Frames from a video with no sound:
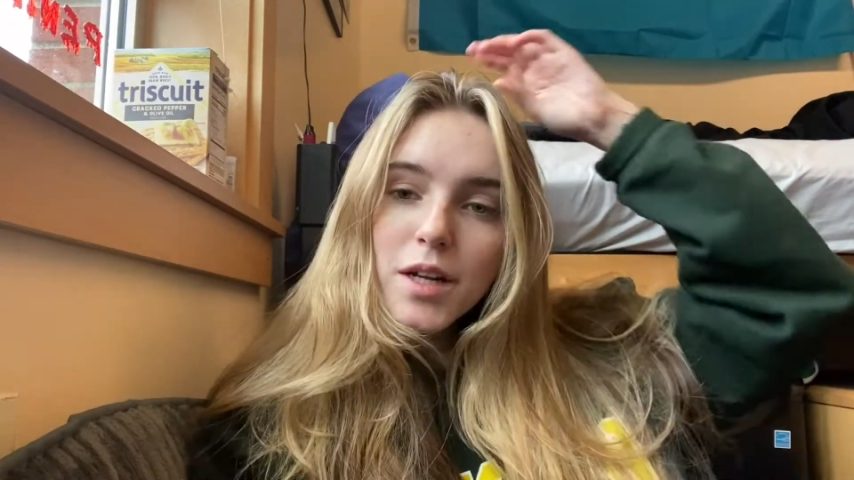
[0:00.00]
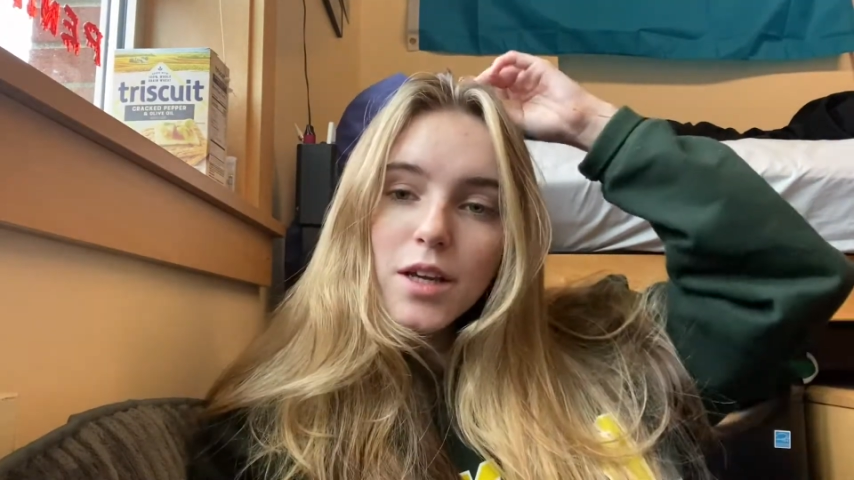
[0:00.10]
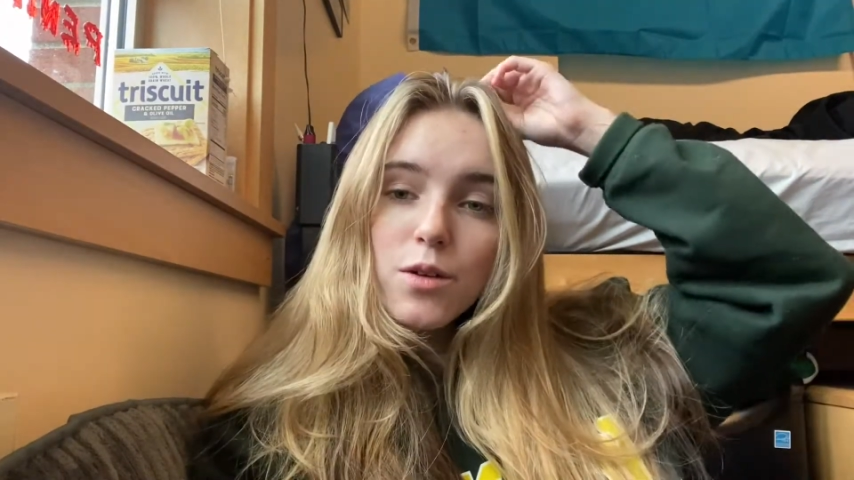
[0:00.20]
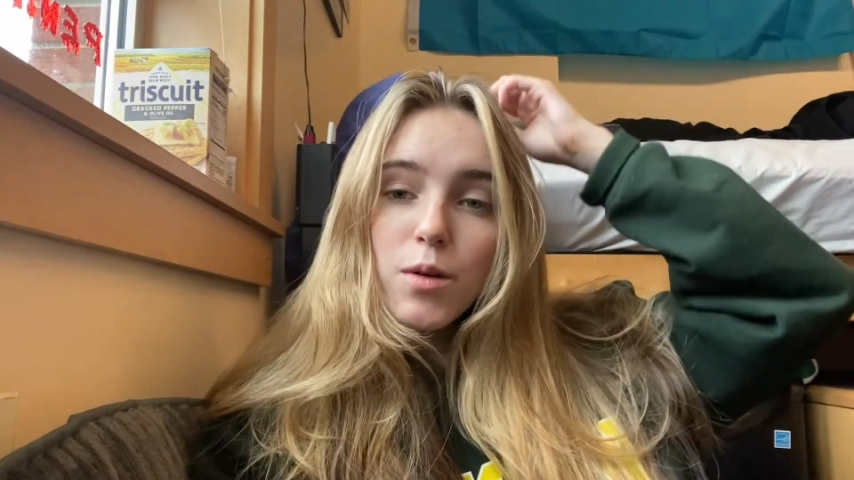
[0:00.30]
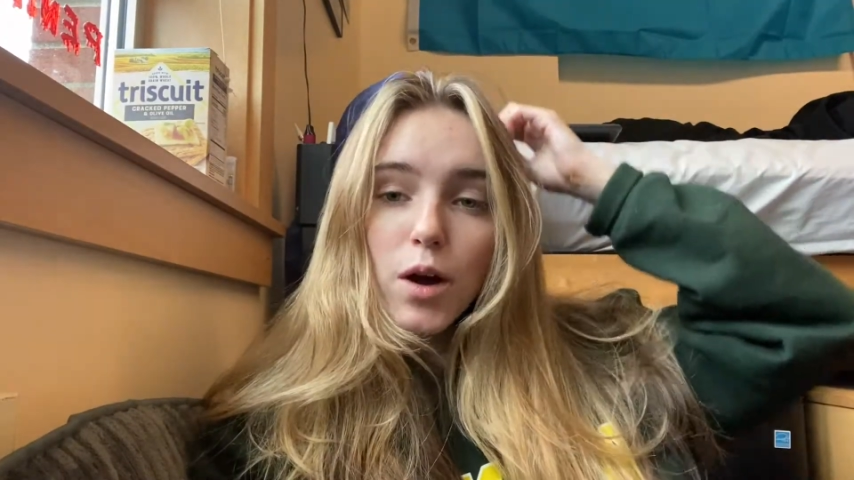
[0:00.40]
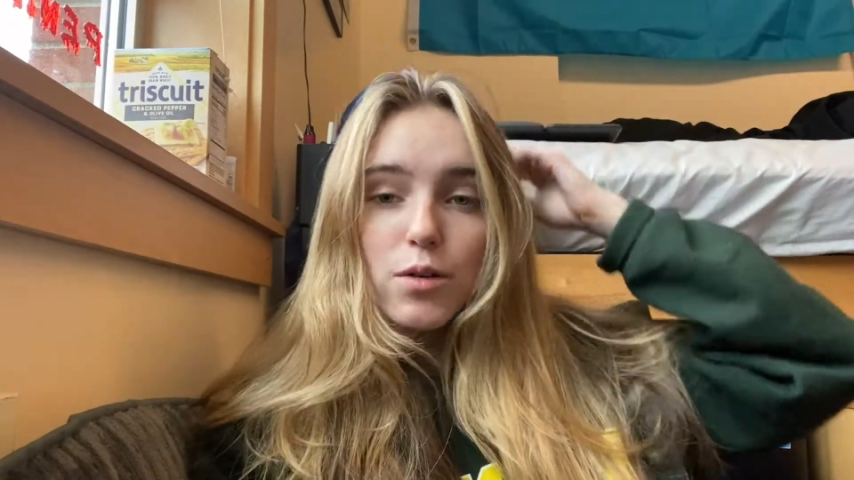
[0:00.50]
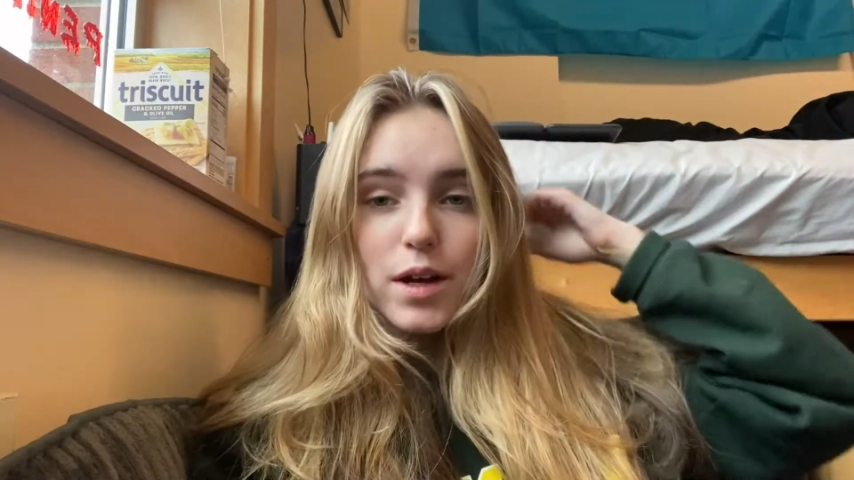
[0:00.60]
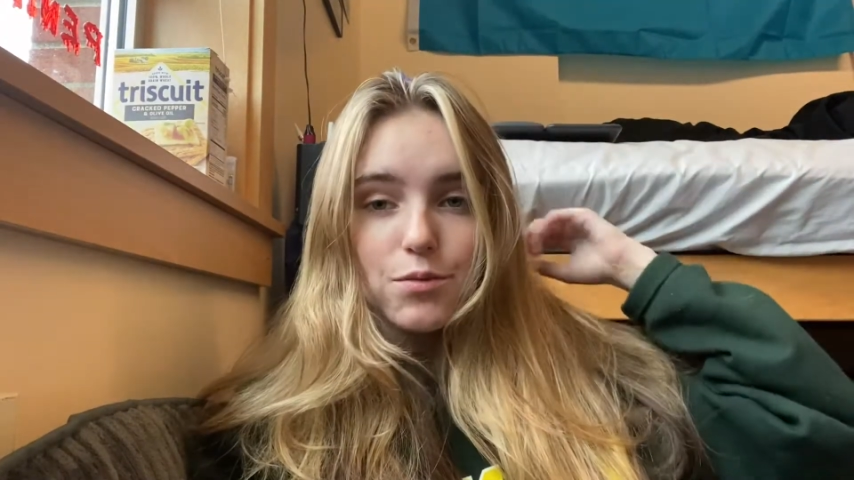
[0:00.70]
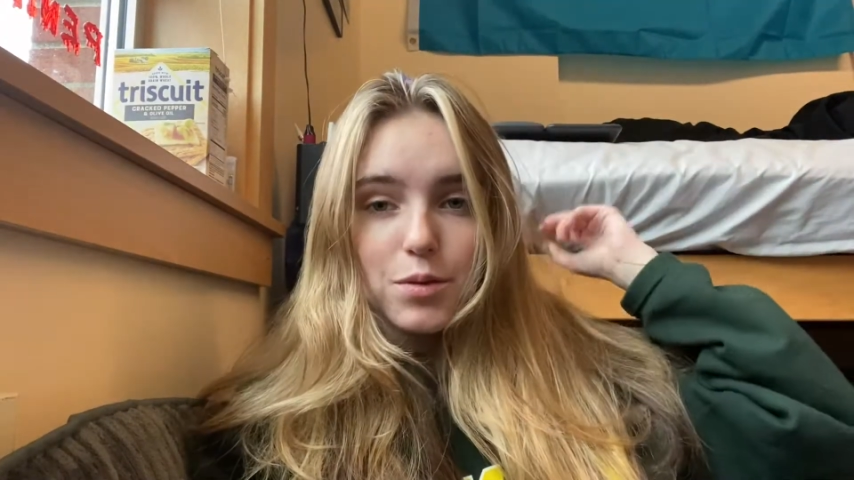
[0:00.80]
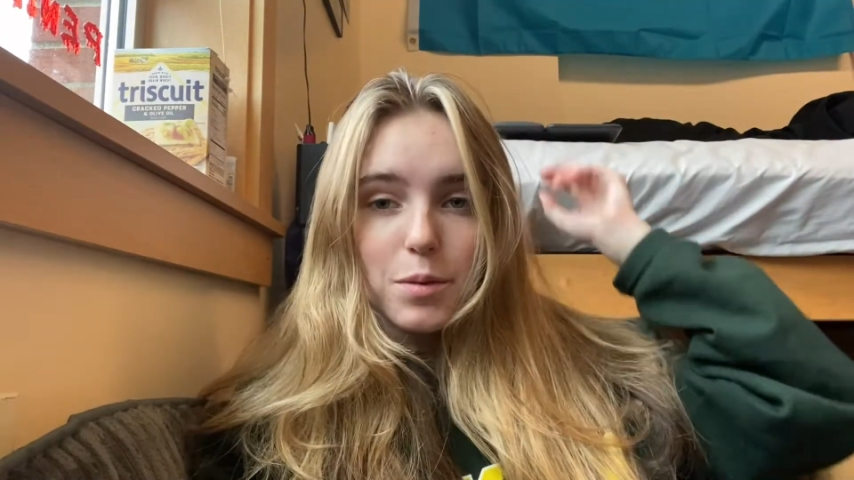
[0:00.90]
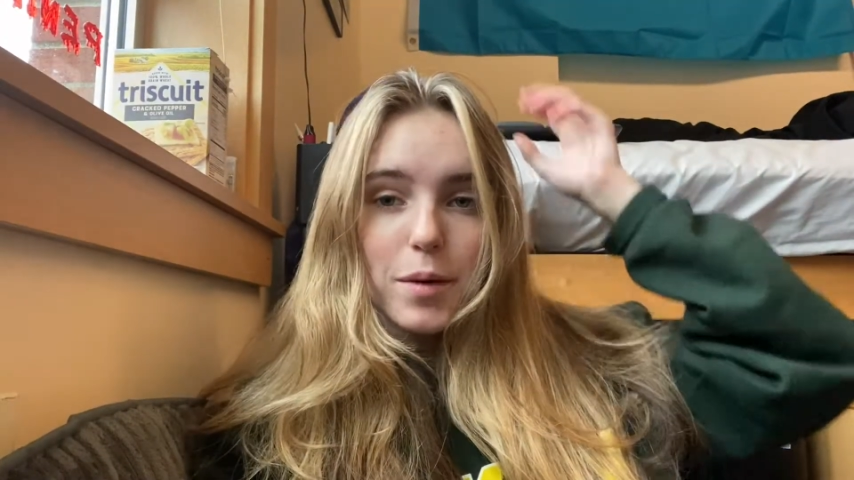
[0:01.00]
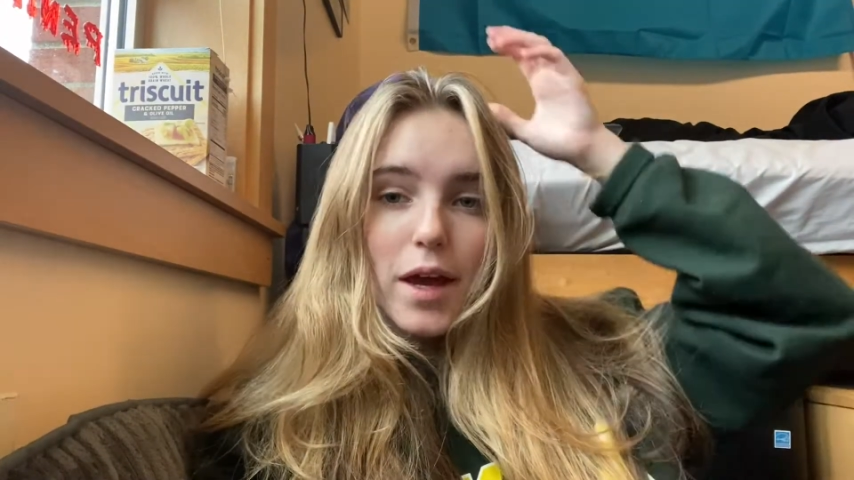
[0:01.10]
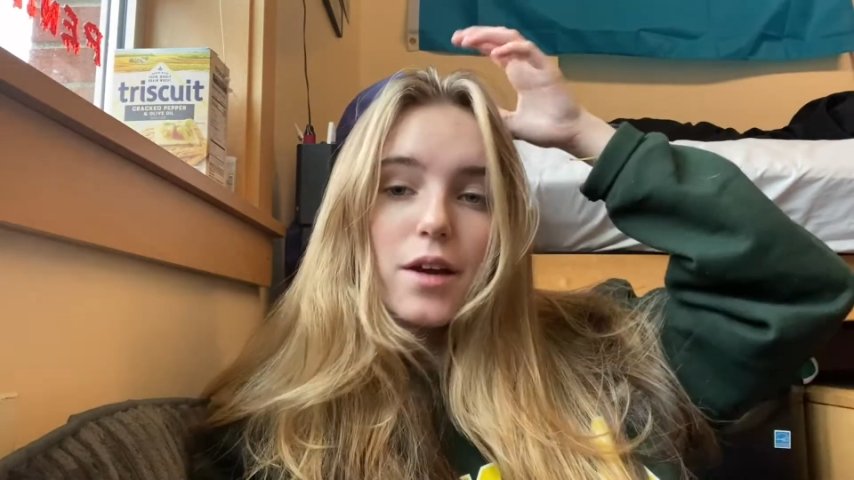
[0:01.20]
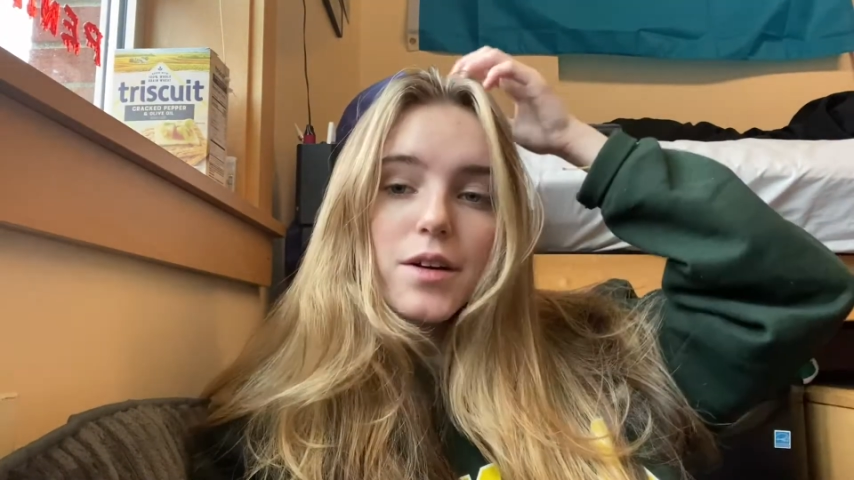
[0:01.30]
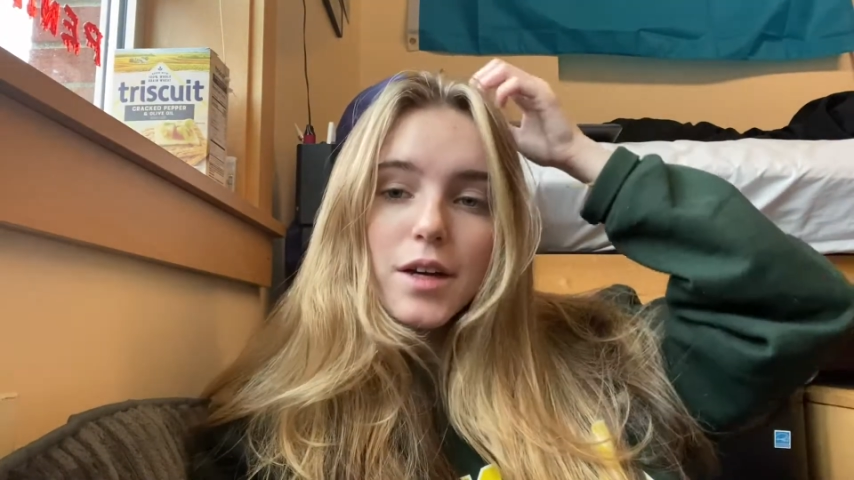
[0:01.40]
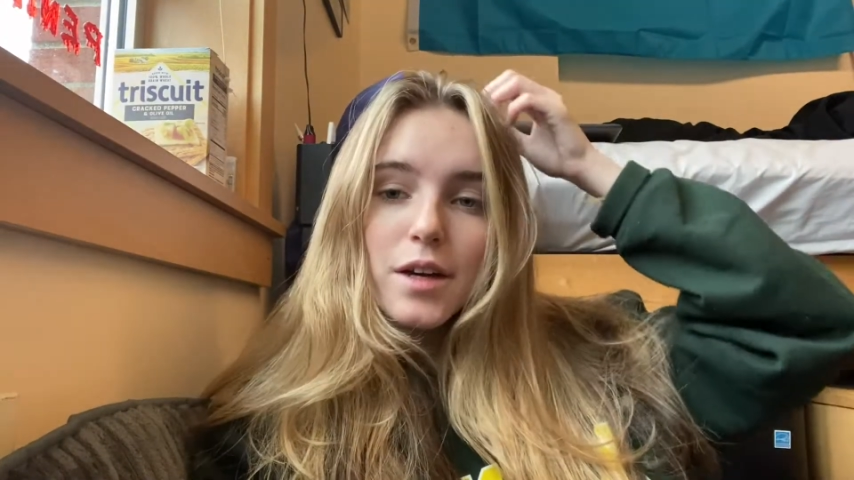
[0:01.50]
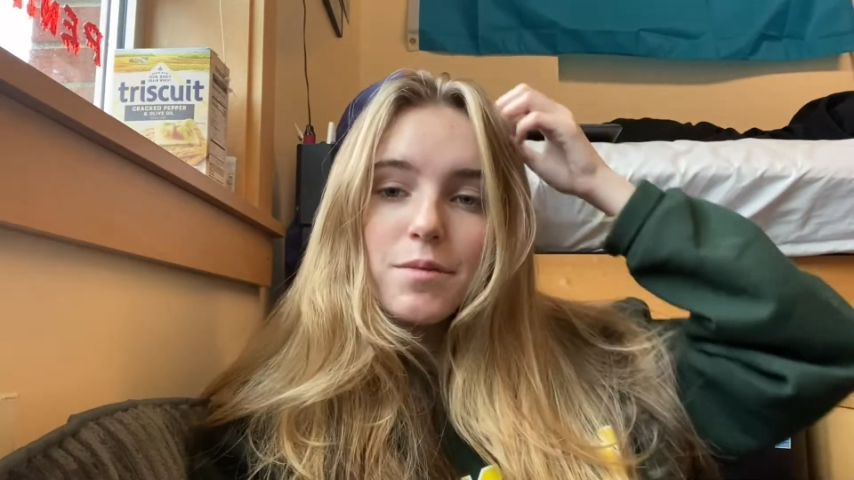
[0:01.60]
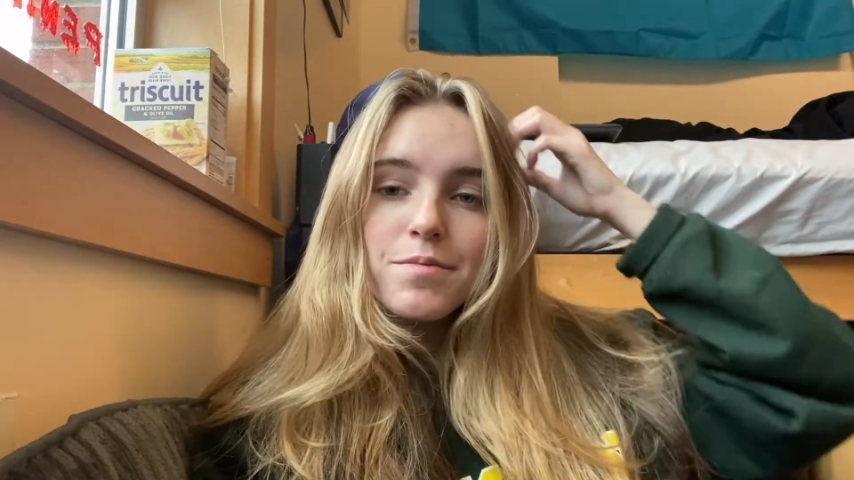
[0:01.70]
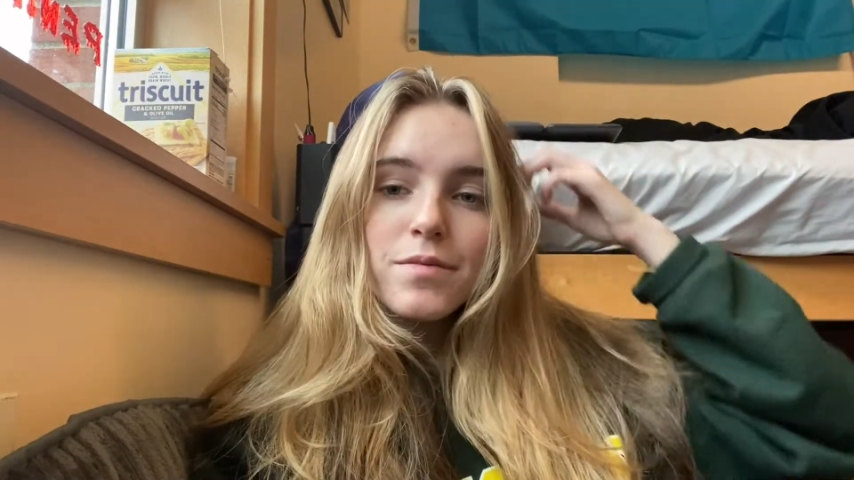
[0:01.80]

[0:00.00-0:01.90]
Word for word: at UO and I'm from the Bay Area.